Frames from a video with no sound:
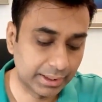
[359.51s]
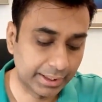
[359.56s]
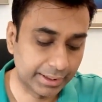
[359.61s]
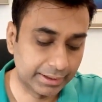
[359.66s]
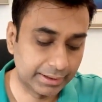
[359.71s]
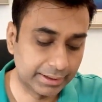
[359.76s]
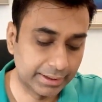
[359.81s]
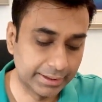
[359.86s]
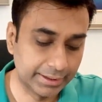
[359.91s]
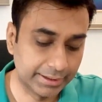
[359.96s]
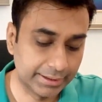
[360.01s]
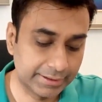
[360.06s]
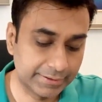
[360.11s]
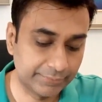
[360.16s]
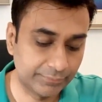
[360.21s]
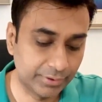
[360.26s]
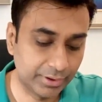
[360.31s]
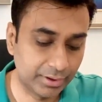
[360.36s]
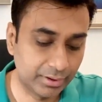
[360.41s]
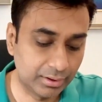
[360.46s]
like
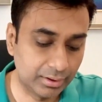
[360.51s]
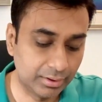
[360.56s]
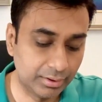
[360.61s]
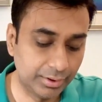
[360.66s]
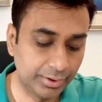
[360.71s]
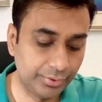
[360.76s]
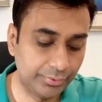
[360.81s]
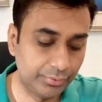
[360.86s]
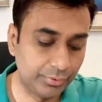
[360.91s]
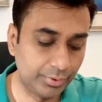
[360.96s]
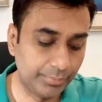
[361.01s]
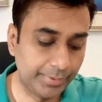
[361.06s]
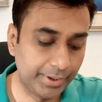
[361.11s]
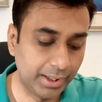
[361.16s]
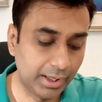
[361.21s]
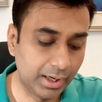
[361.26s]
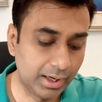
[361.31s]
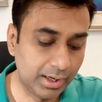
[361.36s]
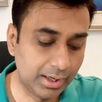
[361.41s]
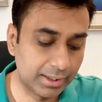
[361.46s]
this where you could
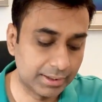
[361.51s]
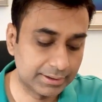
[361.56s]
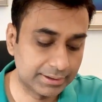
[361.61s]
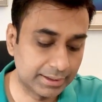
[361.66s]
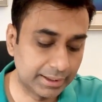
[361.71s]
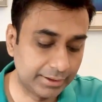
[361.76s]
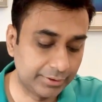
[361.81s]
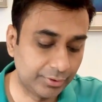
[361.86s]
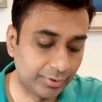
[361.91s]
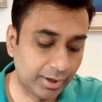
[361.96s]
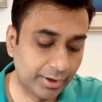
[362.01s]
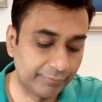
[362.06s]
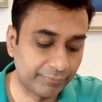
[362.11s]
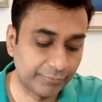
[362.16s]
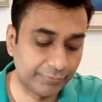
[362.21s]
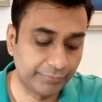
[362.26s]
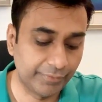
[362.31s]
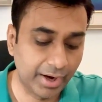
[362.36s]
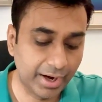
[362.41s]
be asked that you have to